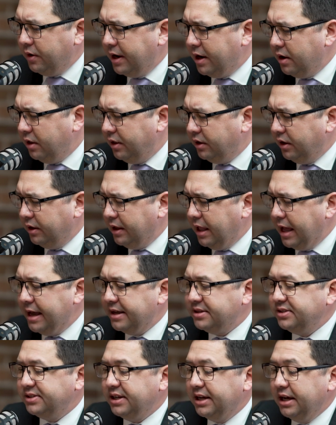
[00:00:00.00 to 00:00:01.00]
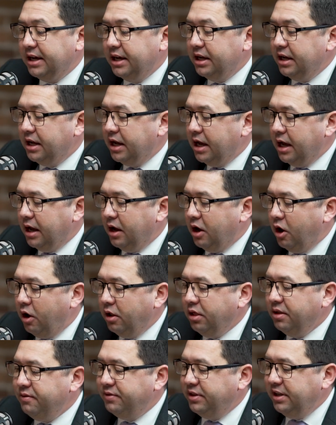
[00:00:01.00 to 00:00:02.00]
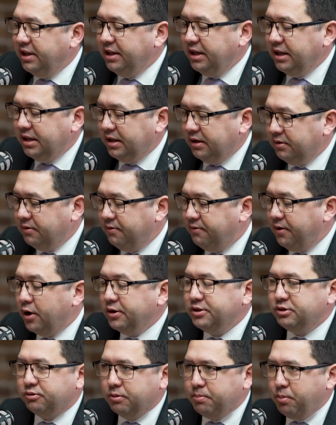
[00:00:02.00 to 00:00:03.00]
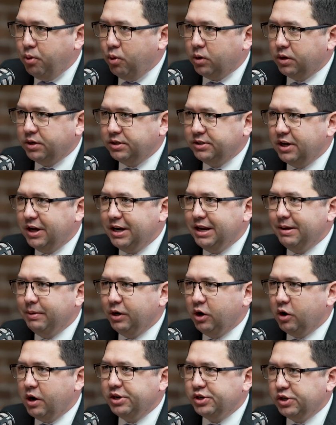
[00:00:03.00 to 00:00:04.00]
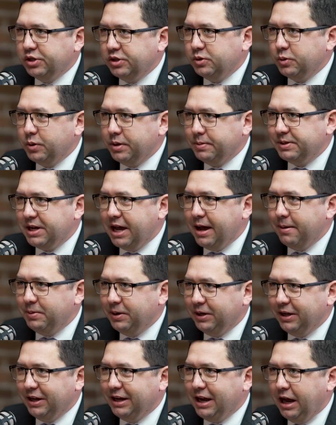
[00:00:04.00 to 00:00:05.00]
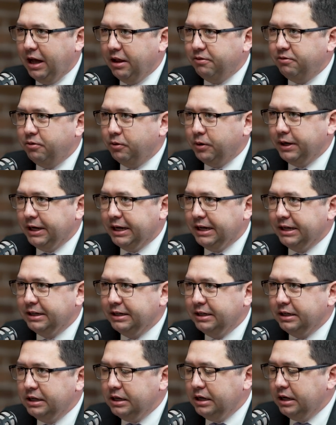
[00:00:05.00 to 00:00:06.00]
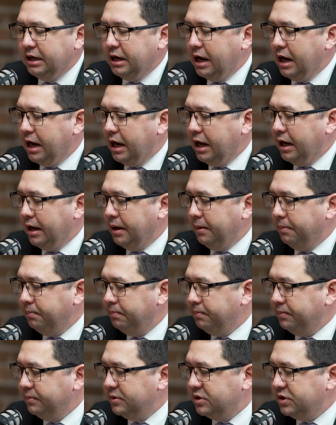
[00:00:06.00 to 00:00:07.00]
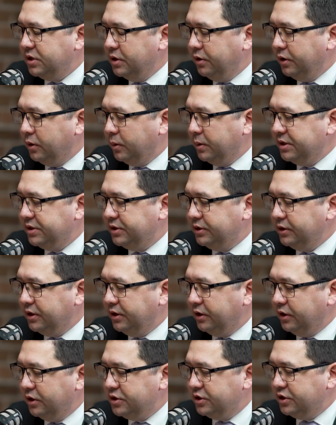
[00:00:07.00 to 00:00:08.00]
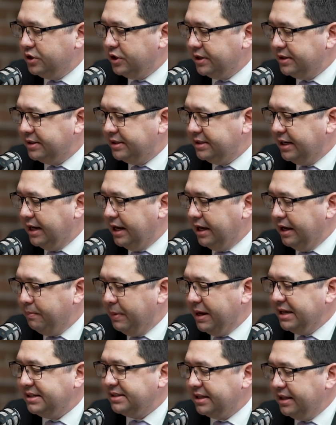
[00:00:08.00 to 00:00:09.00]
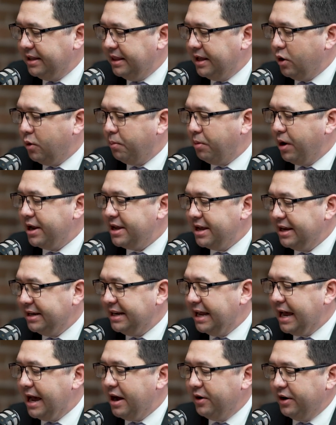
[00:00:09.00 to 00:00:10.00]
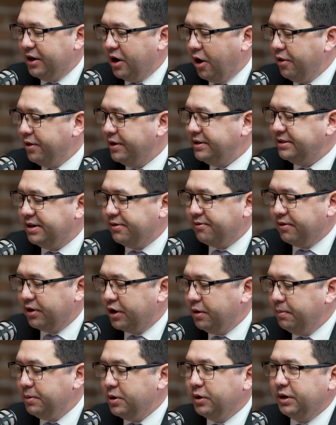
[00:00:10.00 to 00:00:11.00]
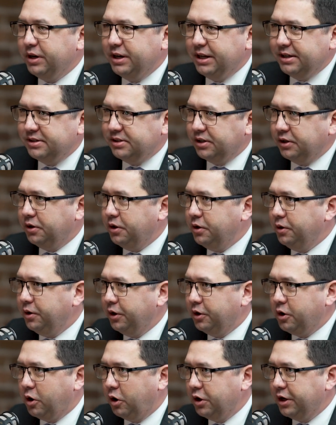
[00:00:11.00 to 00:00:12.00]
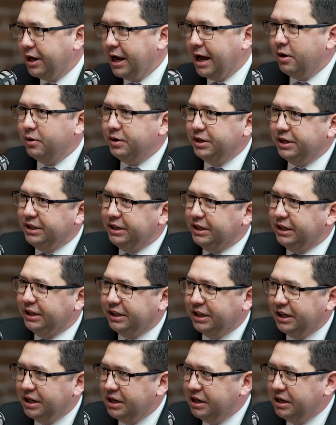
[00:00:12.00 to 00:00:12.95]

now, a little less, all of the false reports on immigration sweeps happening in California. So there's just basically they were breaking down in all these different communities, including Kern County and